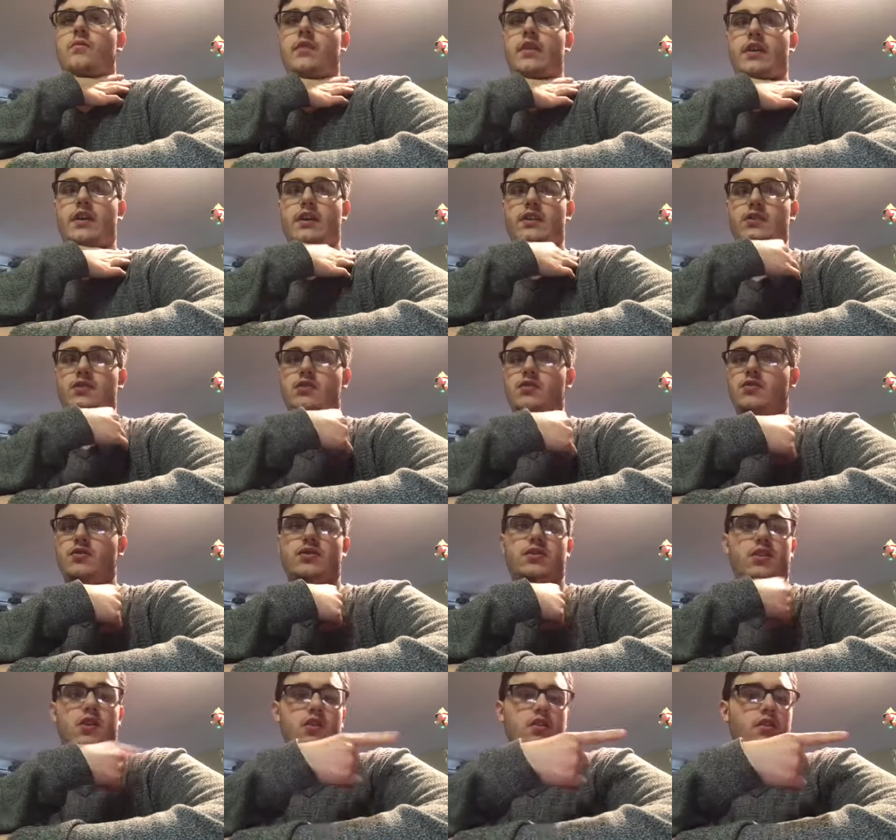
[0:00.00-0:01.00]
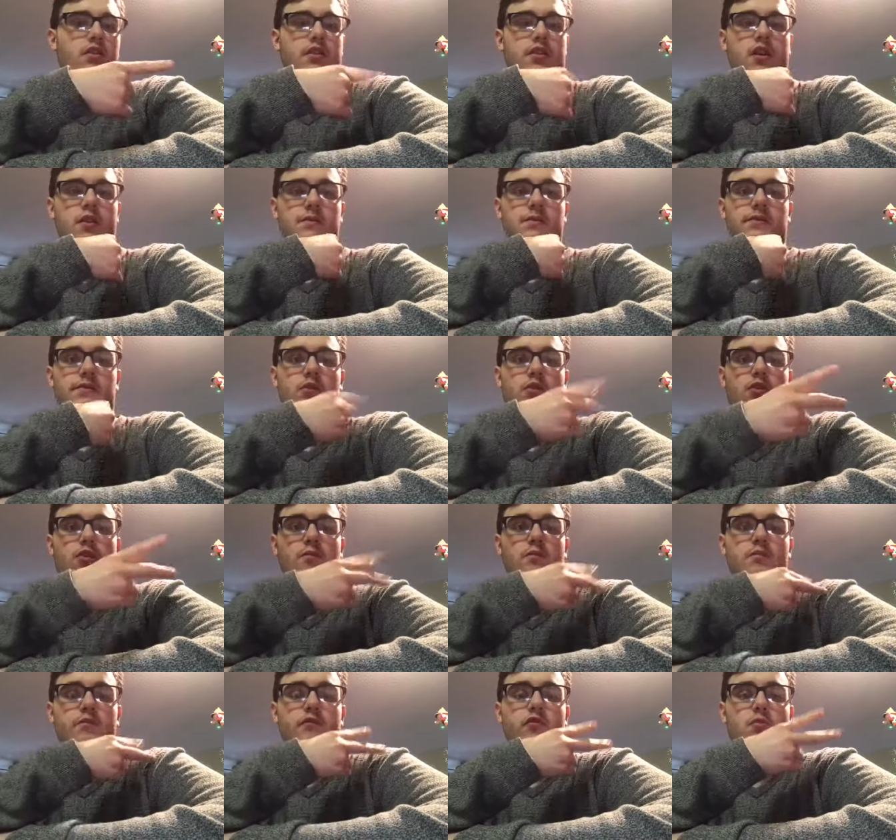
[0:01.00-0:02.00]
I got to go to soccer games,
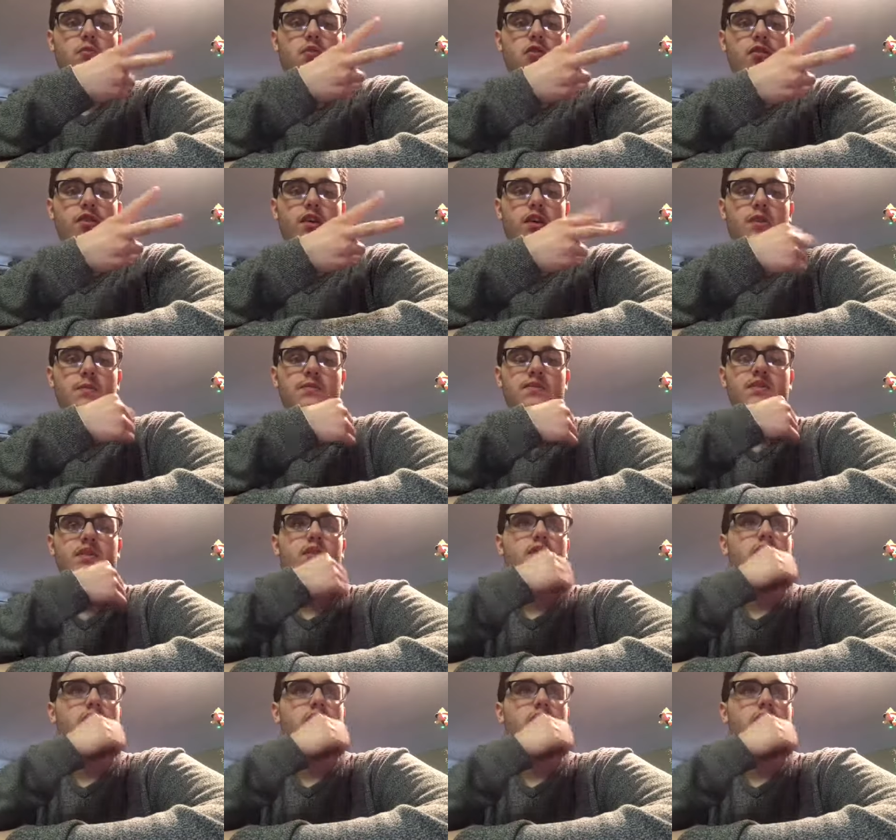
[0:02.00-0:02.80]
football games,